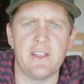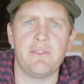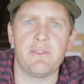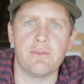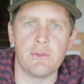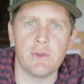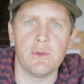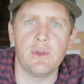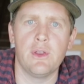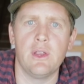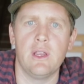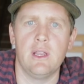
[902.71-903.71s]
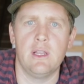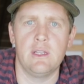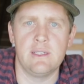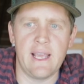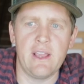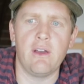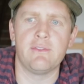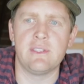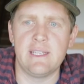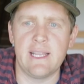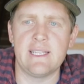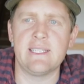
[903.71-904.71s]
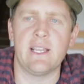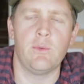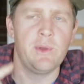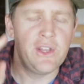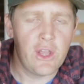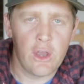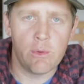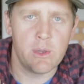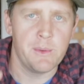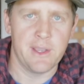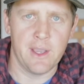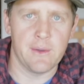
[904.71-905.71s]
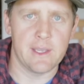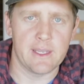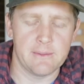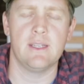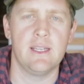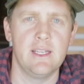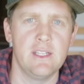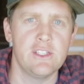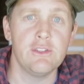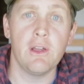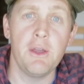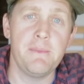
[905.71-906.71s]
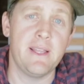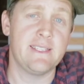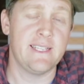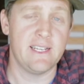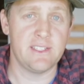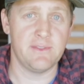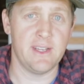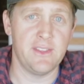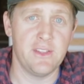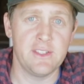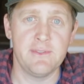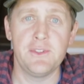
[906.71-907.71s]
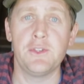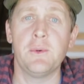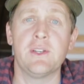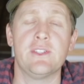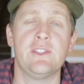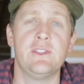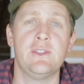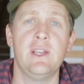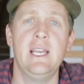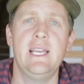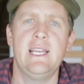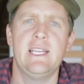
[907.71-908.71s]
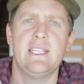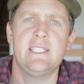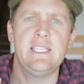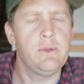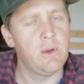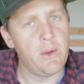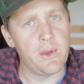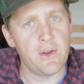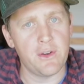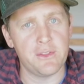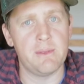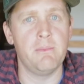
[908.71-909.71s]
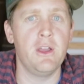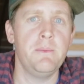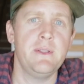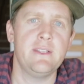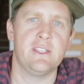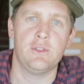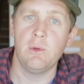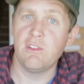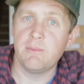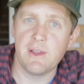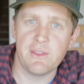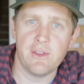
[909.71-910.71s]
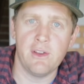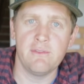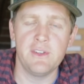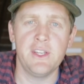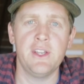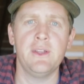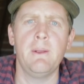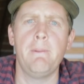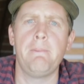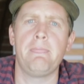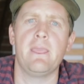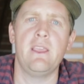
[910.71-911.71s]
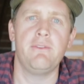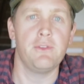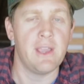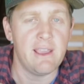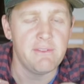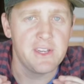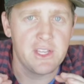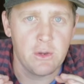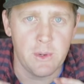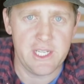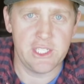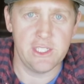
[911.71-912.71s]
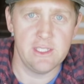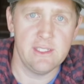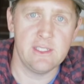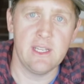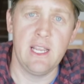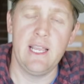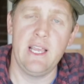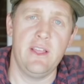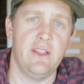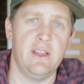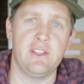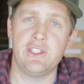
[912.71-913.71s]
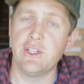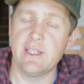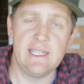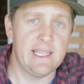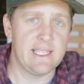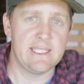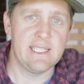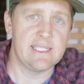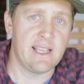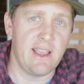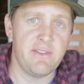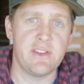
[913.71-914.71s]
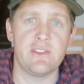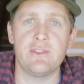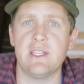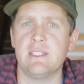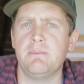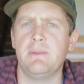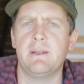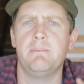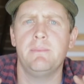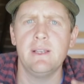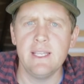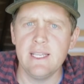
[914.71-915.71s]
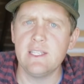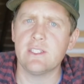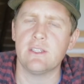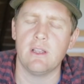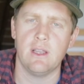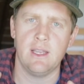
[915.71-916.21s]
get through day after day saying we know where we're going. So I hope that satisfied those of you who wanted to see where we are at the moment, a 12-month on video. If you have any questions, certainly there's things I haven't addressed, but please